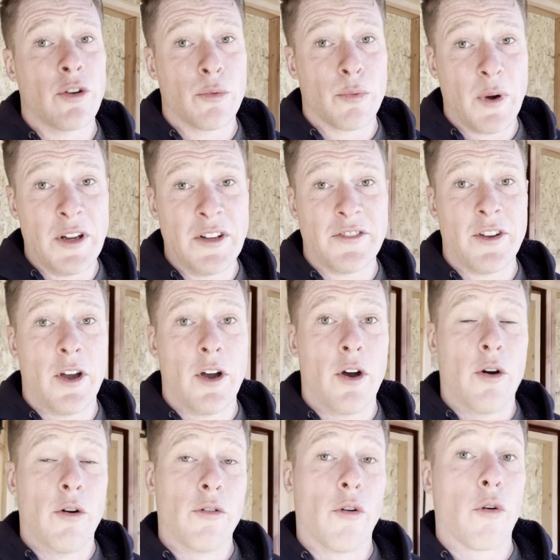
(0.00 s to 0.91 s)
rent to
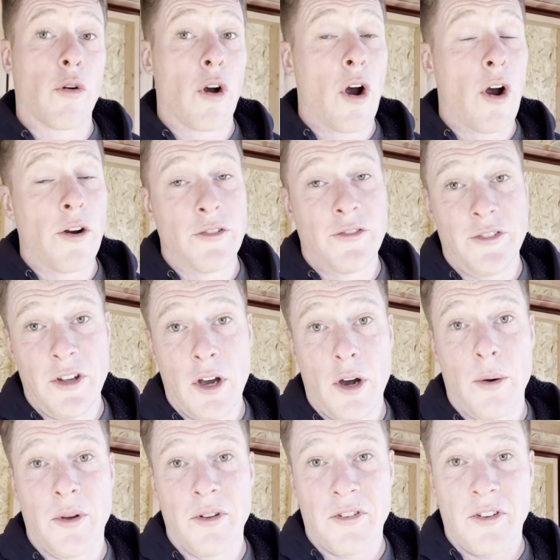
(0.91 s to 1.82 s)
own, or
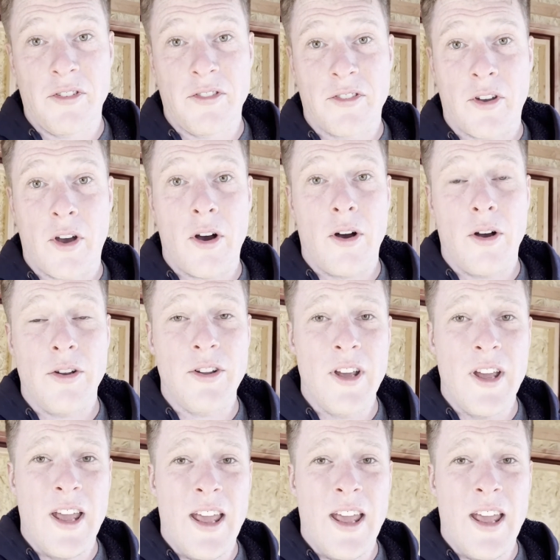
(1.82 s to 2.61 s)
RTO as it's called,